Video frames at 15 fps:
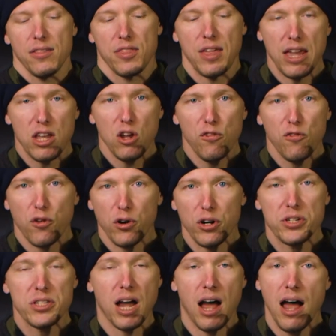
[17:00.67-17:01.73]
Thank you for
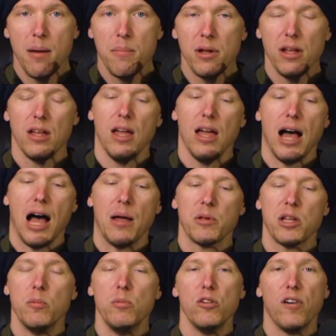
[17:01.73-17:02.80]
your time. I'm
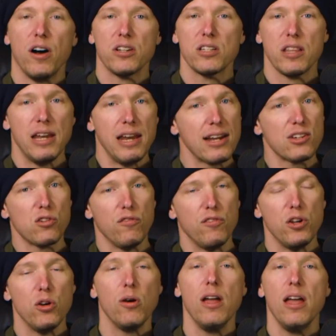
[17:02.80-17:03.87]
going to move on to the next
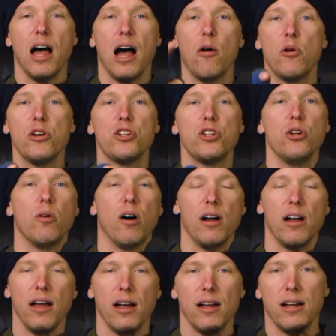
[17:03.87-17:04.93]
review. I wish you
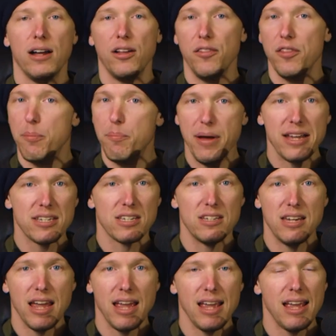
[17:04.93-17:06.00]
the best
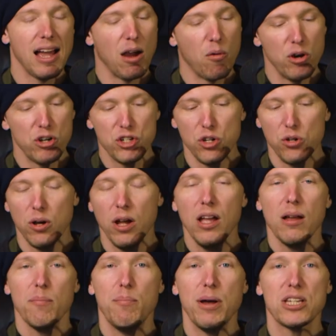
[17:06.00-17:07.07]
day. I wish you
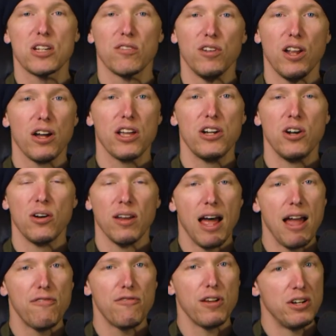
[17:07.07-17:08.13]
best of luck in your
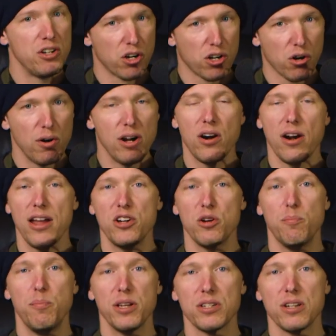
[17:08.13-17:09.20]
life and your career and
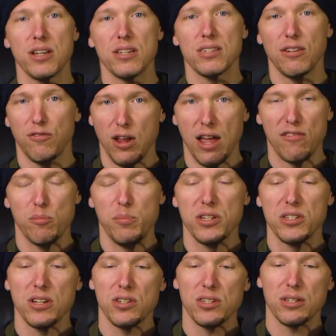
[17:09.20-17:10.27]
your business, if you have a
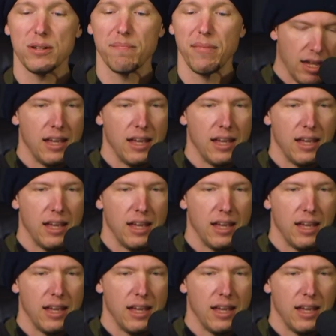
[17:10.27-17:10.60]
business.